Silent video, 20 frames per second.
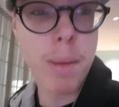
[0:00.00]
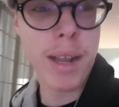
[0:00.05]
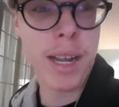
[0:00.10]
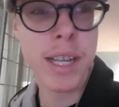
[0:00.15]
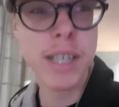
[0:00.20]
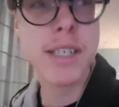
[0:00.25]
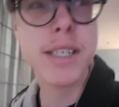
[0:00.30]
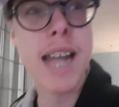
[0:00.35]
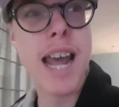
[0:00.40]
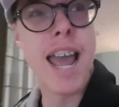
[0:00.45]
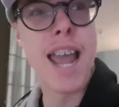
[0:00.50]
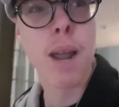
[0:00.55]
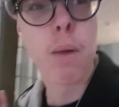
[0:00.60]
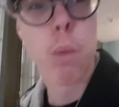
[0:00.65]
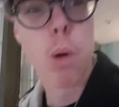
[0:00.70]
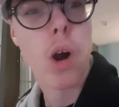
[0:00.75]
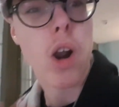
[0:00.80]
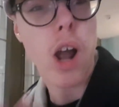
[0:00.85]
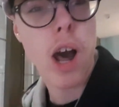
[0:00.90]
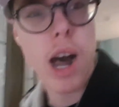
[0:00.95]
you been
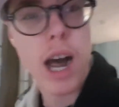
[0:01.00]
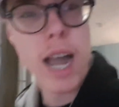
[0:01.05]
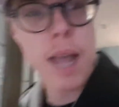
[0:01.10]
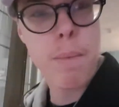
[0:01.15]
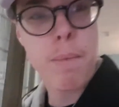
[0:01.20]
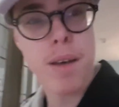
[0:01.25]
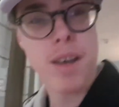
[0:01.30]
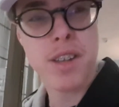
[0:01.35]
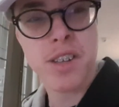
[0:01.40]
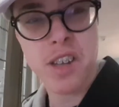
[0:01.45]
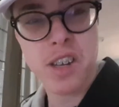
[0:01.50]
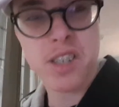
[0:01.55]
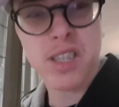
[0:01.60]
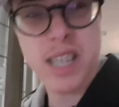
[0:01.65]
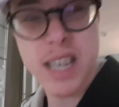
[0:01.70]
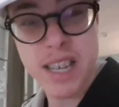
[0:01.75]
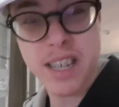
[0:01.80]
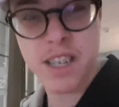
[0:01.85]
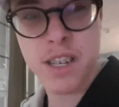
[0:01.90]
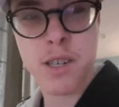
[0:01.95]
staying? What ibis is
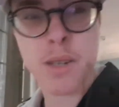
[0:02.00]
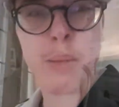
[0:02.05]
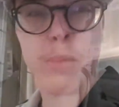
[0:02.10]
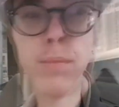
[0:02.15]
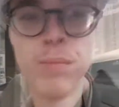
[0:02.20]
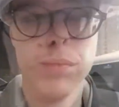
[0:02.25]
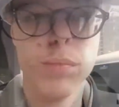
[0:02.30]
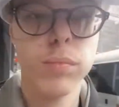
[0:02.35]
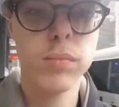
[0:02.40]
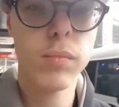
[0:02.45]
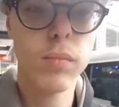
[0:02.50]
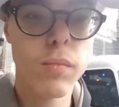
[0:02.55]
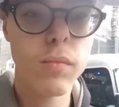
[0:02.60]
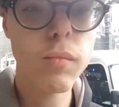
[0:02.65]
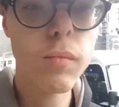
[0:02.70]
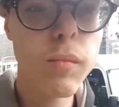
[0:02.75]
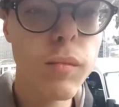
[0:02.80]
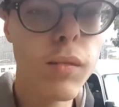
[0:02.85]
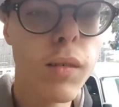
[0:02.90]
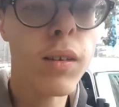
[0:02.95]
this?
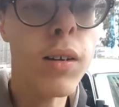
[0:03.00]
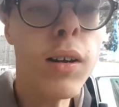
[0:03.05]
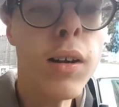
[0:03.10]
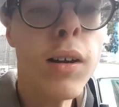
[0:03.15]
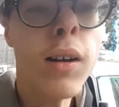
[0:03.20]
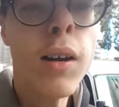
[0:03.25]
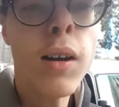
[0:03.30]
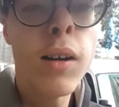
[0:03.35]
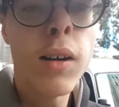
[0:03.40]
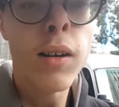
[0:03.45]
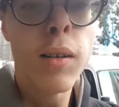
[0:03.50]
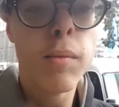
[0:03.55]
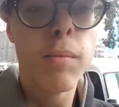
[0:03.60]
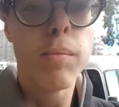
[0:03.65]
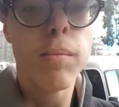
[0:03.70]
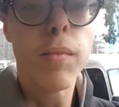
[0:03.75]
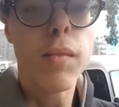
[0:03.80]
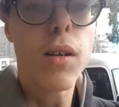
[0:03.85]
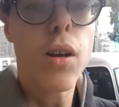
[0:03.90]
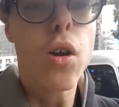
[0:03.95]
Here it
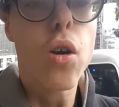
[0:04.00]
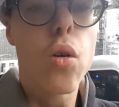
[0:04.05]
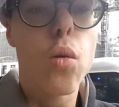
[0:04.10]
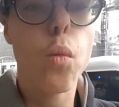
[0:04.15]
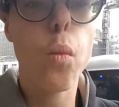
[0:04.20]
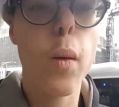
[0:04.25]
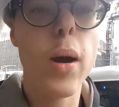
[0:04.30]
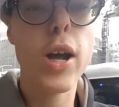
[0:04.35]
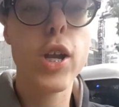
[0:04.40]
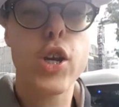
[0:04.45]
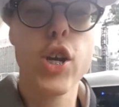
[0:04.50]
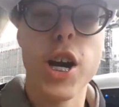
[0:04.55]
is. We're